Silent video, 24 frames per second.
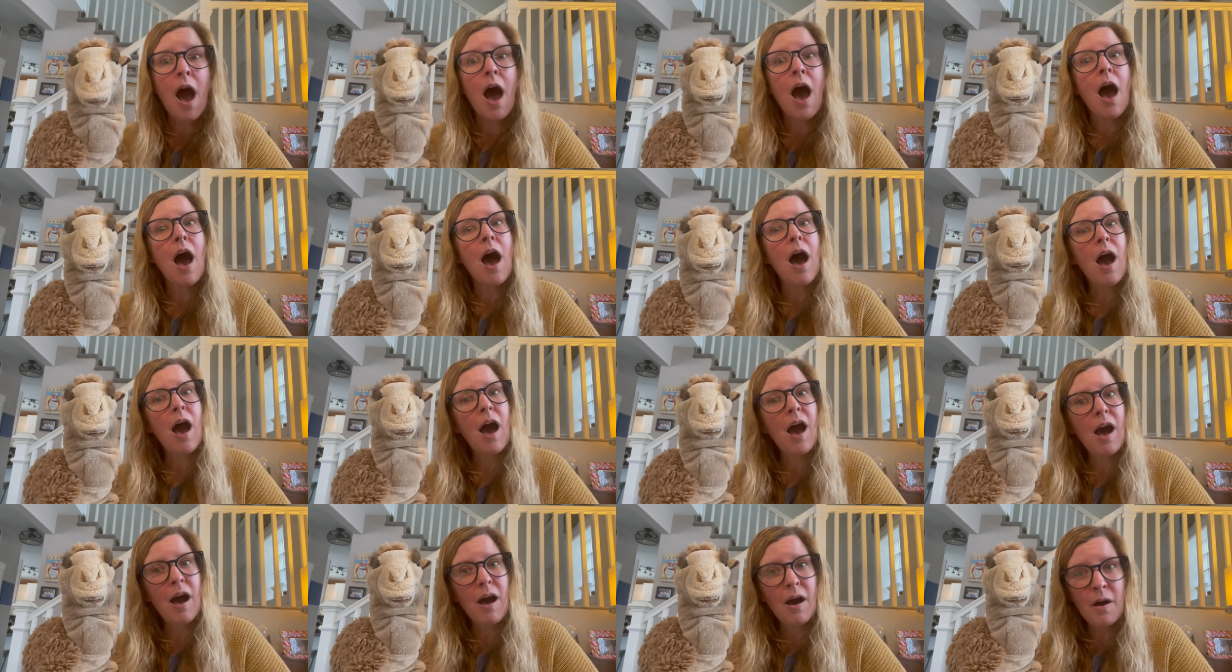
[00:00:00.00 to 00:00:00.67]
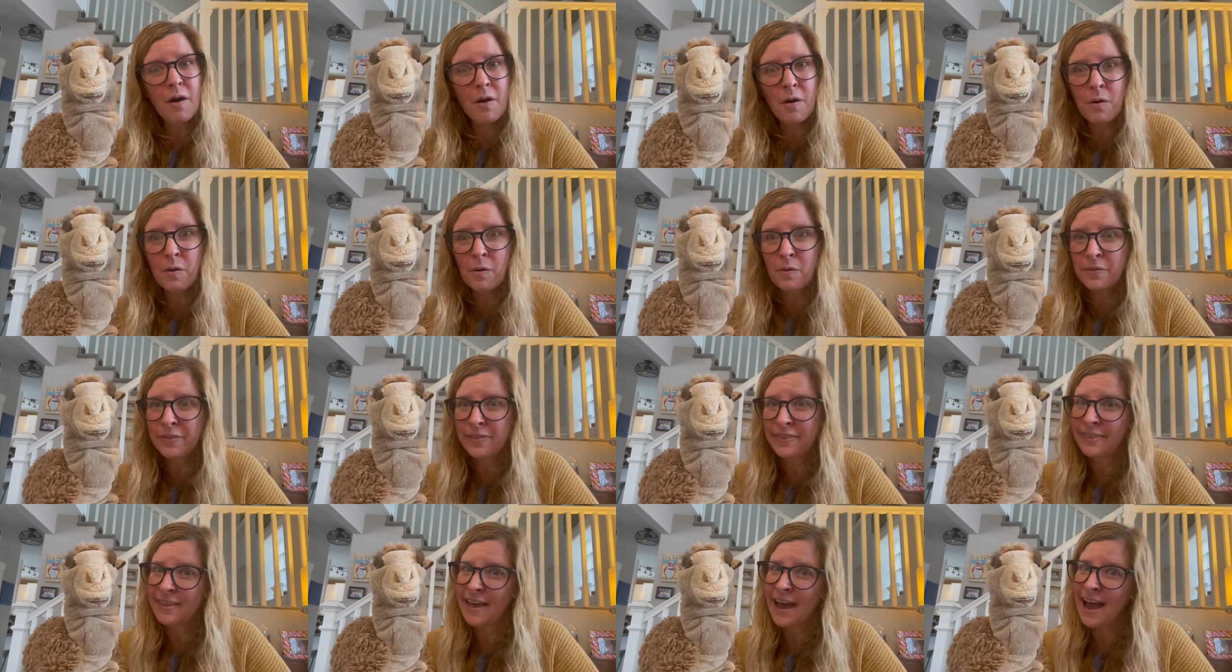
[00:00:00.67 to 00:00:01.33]
Oh,
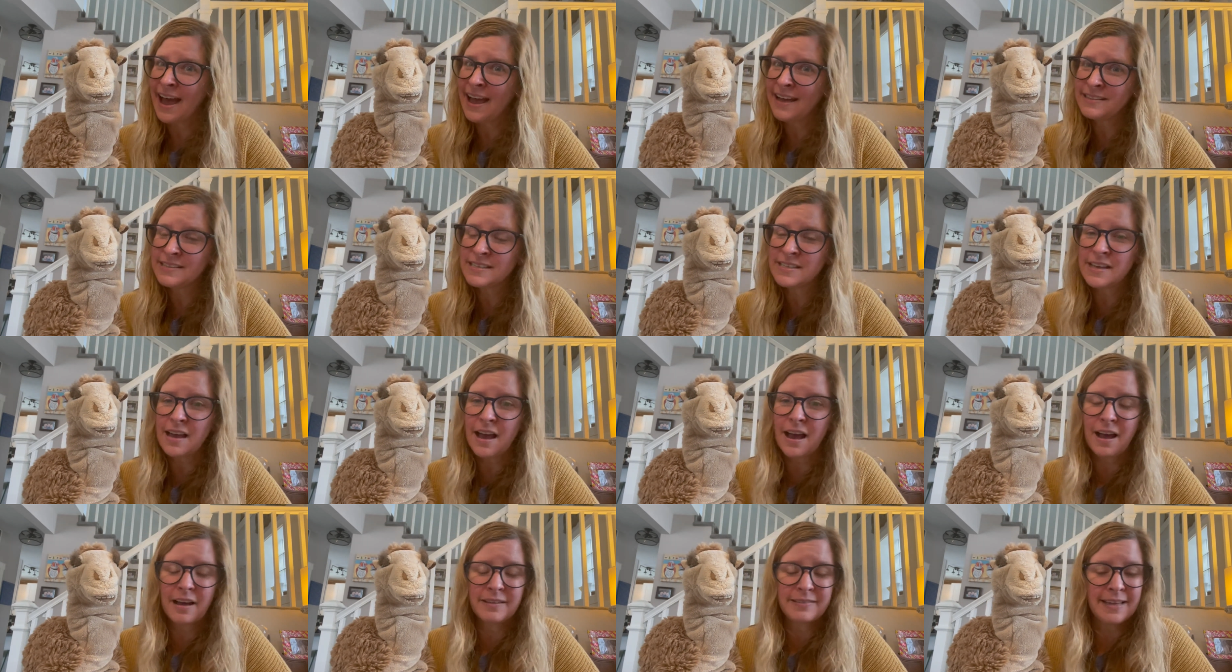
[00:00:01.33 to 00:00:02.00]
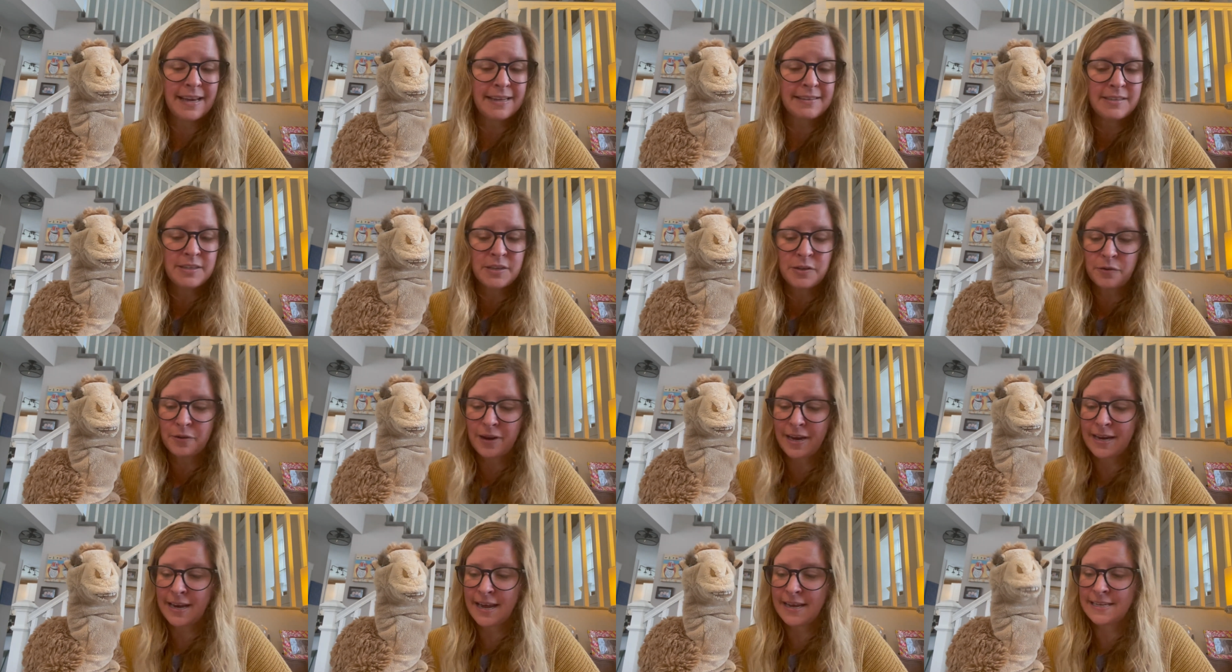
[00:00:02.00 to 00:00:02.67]
that's, that's a
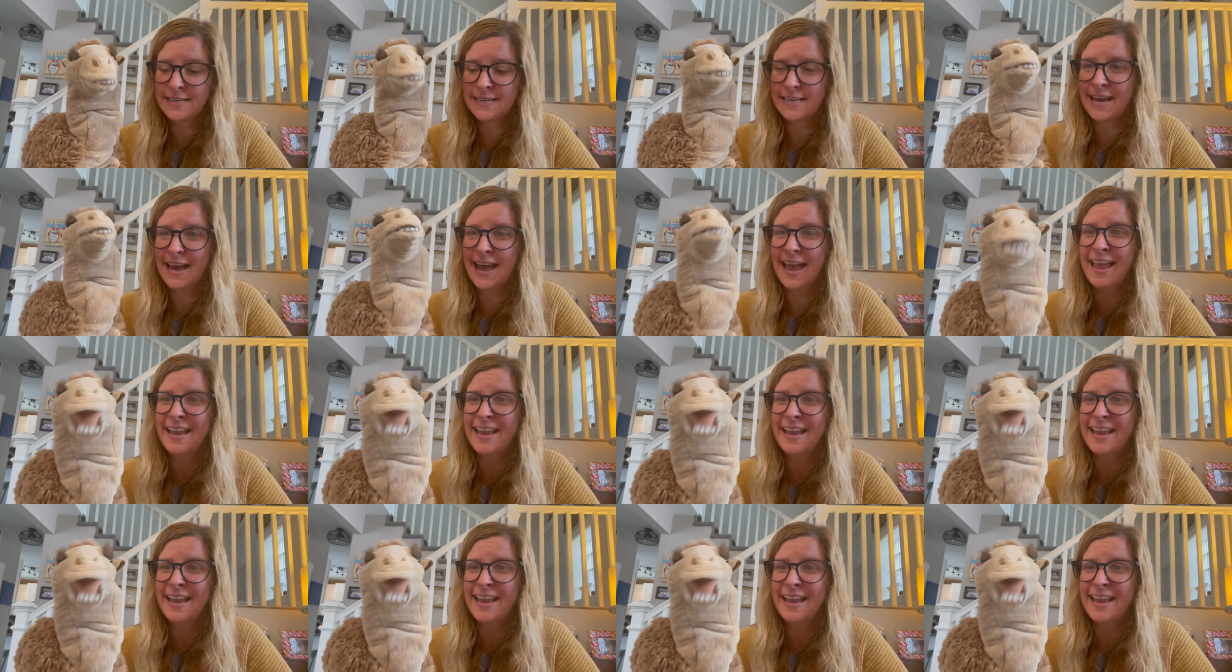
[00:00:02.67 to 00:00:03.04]
great idea.